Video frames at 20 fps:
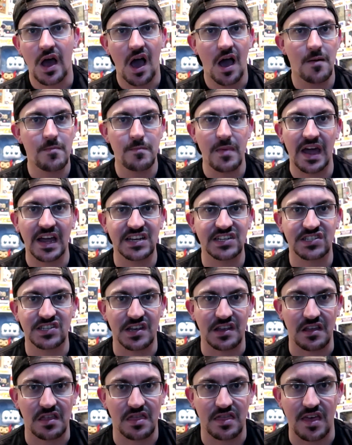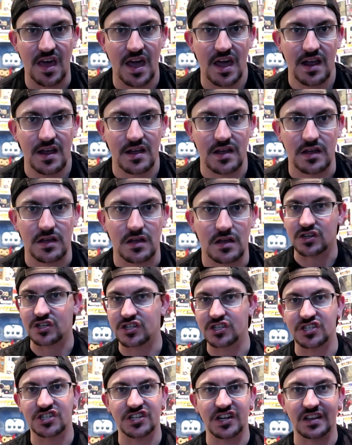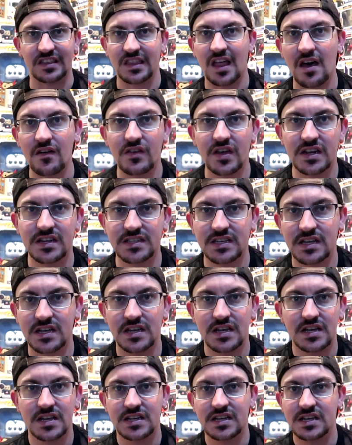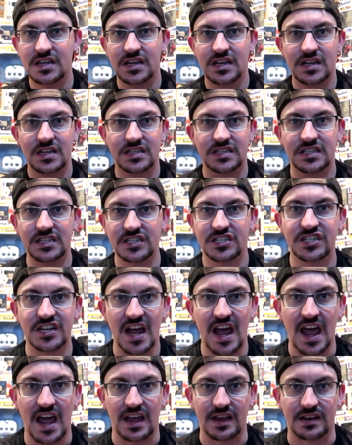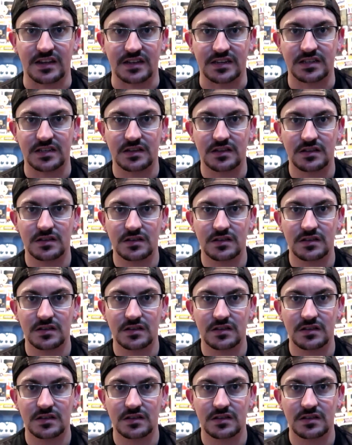amazing thing, did you love it? Did you hate it?